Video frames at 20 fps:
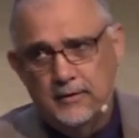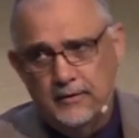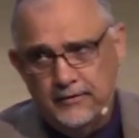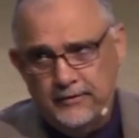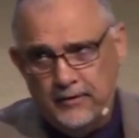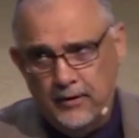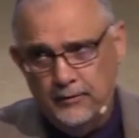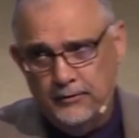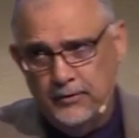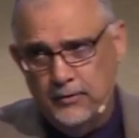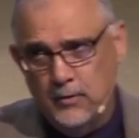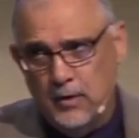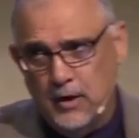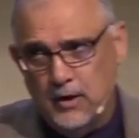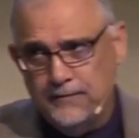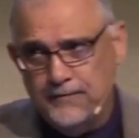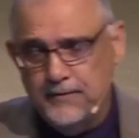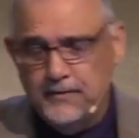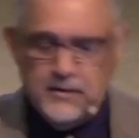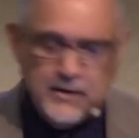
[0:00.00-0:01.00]
So too
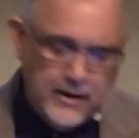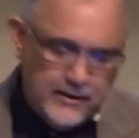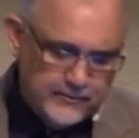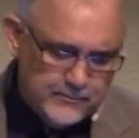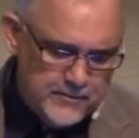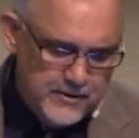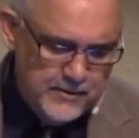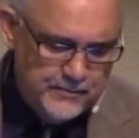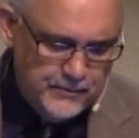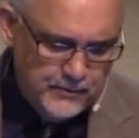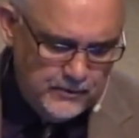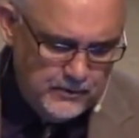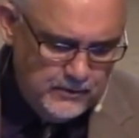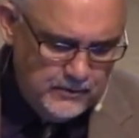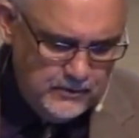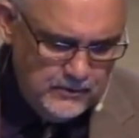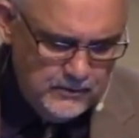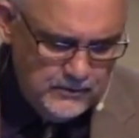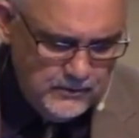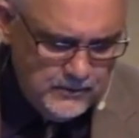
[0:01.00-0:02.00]
often God's people
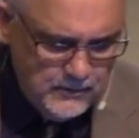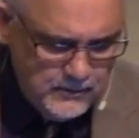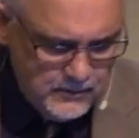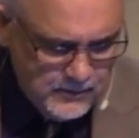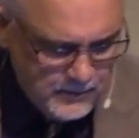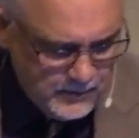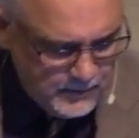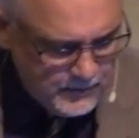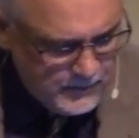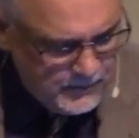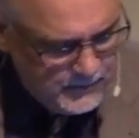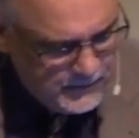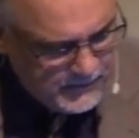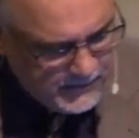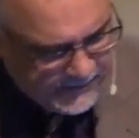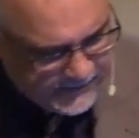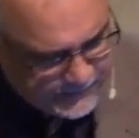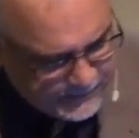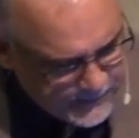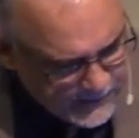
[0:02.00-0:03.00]
who
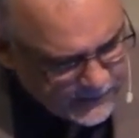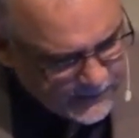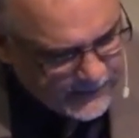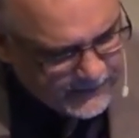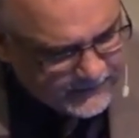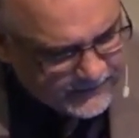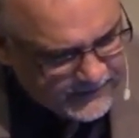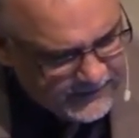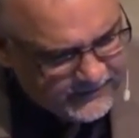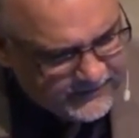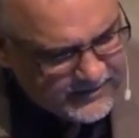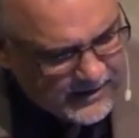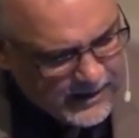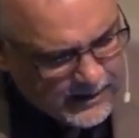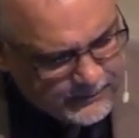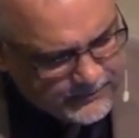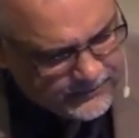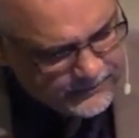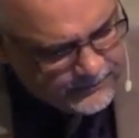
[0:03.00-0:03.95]
experience these types